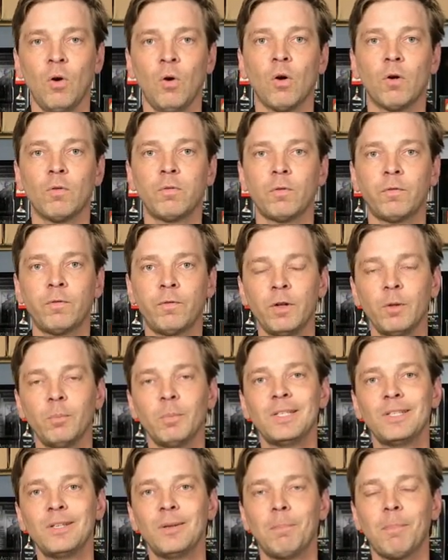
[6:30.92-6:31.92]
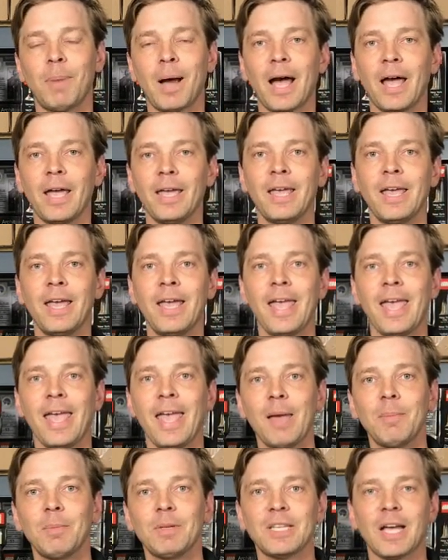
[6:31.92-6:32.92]
or fulfillment by
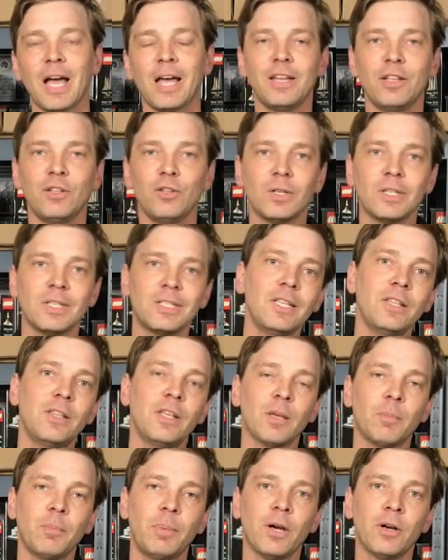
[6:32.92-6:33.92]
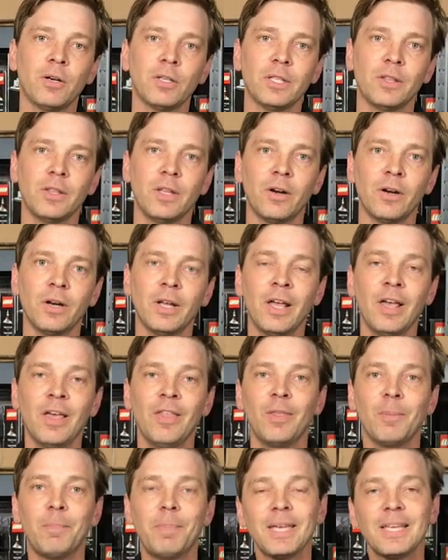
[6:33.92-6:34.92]
Amazon, and you can see the comparison there.
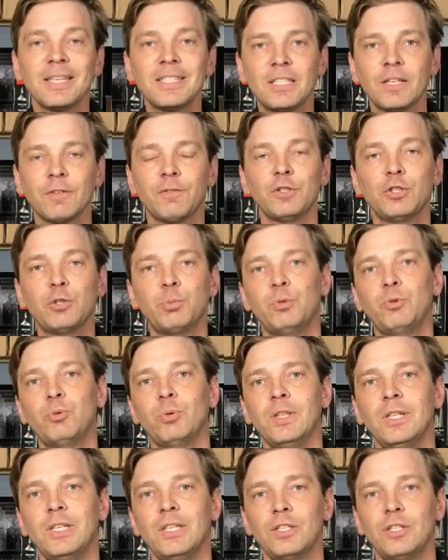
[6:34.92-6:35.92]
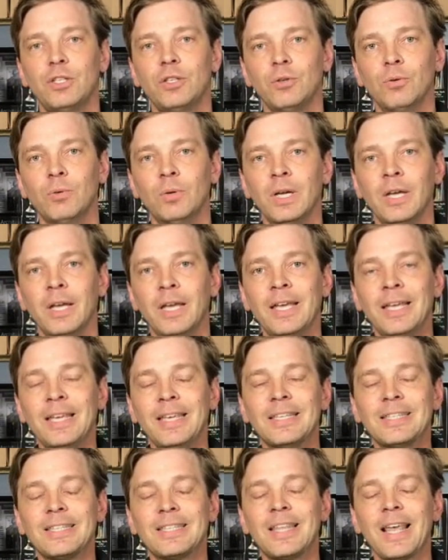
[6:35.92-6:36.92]
The biggest difference between these two
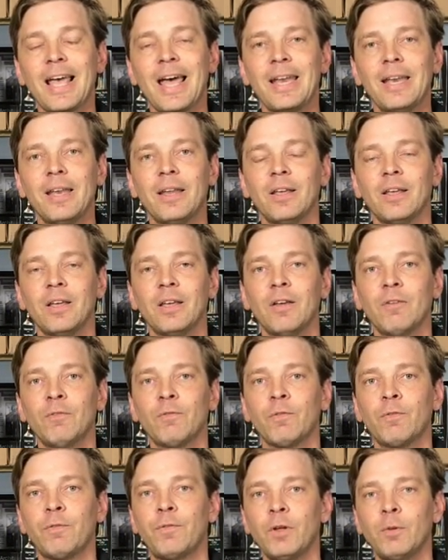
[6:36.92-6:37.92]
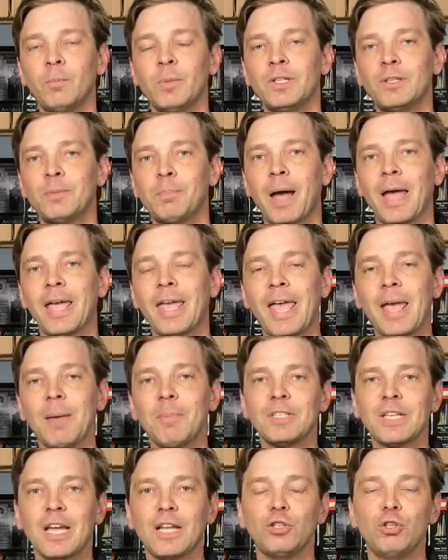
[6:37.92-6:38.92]
is that fulfillment by
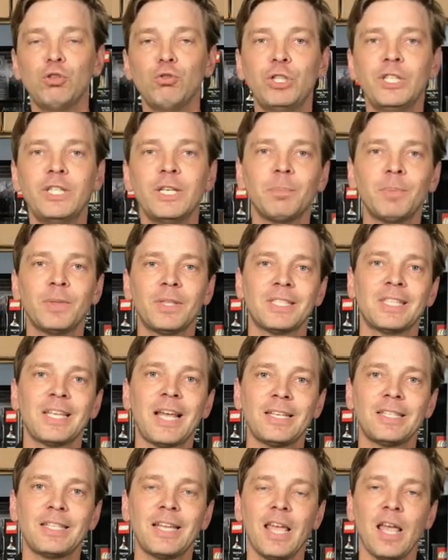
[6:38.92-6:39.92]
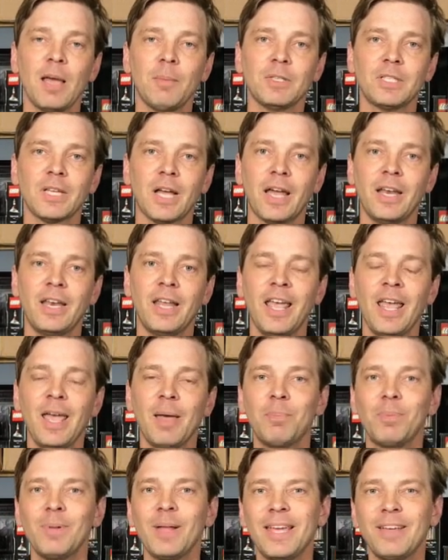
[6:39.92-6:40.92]
Amazon, you ship the set to Amazon
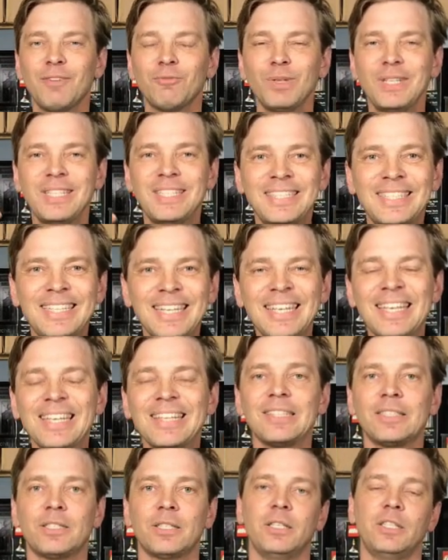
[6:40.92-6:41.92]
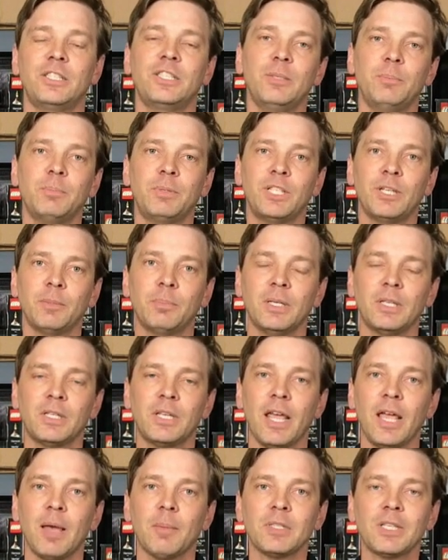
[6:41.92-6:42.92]
and pay ridiculously cheap shipping
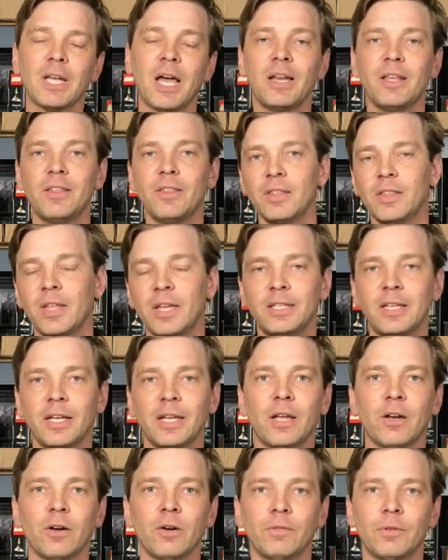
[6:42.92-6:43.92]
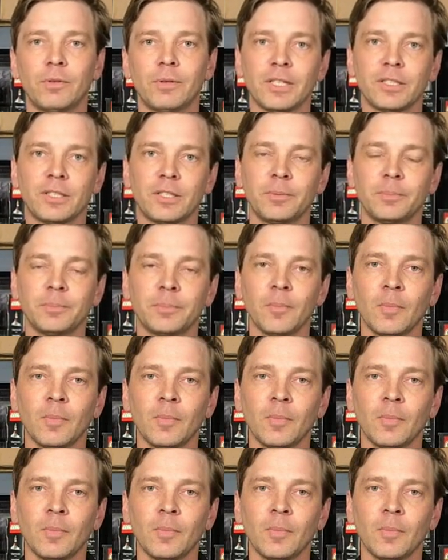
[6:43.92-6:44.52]
to Amazon, and then they take care of the rest.